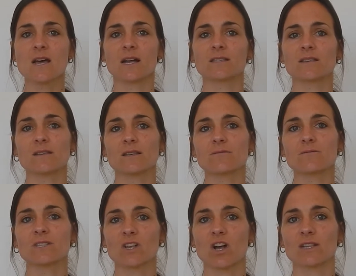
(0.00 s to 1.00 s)
And so this
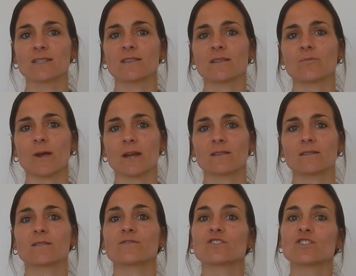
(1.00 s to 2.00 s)
results in the
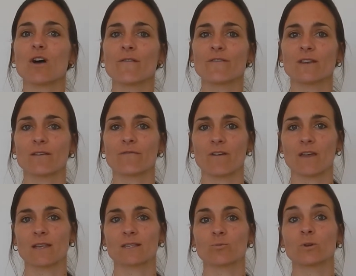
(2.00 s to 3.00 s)
practice of softening
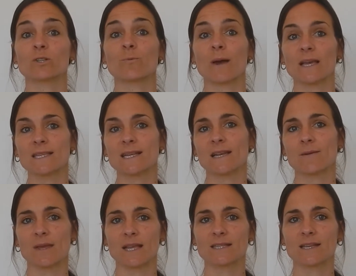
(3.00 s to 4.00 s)
feathers, which basically
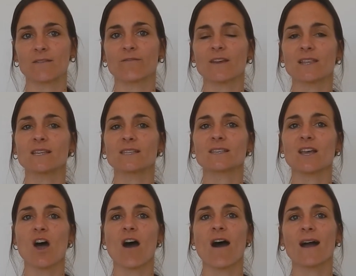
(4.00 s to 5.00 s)
means that feathers
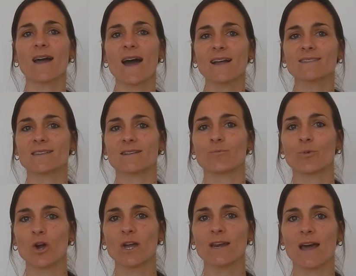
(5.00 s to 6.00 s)
are cut and
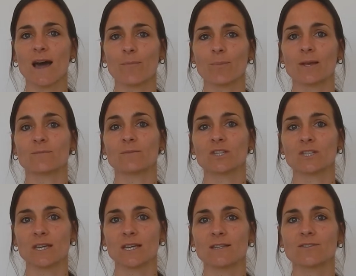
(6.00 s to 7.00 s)
broken up in a
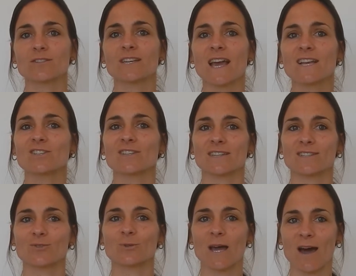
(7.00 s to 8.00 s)
machine to change it
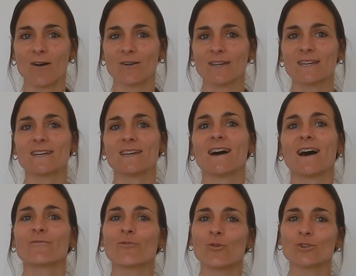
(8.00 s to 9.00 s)
into down.
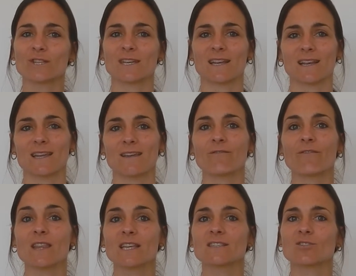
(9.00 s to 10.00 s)
Unfortunately,
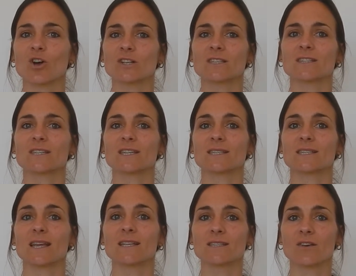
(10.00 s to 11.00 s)
feather starts to
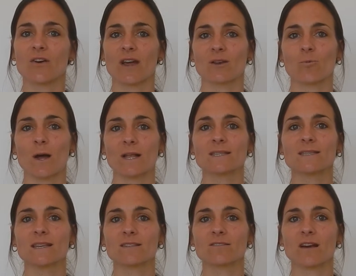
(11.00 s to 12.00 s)
disintegrate once
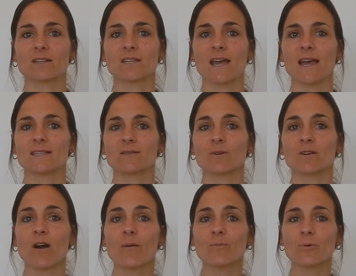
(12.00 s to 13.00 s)
their structure has been
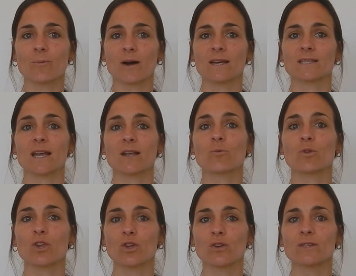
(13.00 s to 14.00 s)
compromised, and
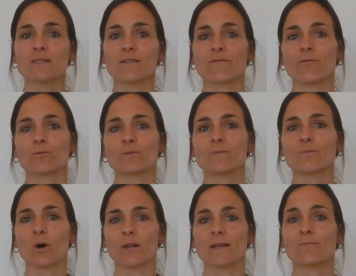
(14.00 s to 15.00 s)
with use it falls
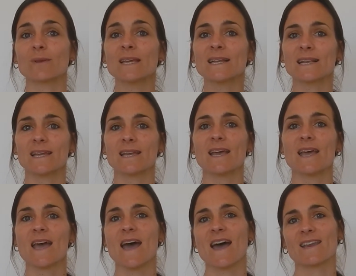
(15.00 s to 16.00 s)
apart completely,
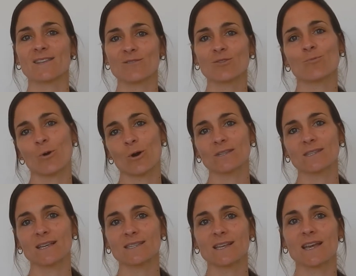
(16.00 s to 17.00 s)
and in the
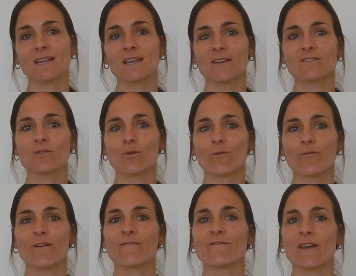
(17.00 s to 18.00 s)
process it gives off
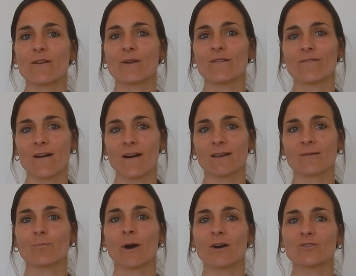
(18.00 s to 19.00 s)
a very
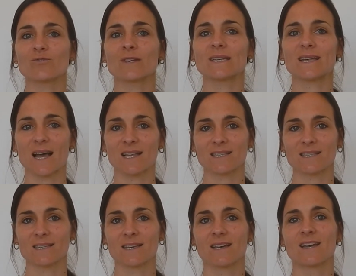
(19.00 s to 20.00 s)
fine powdery
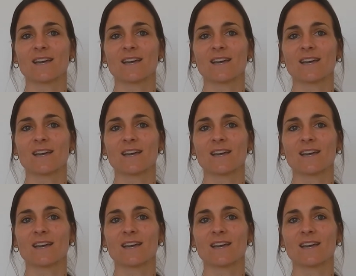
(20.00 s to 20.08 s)
dust.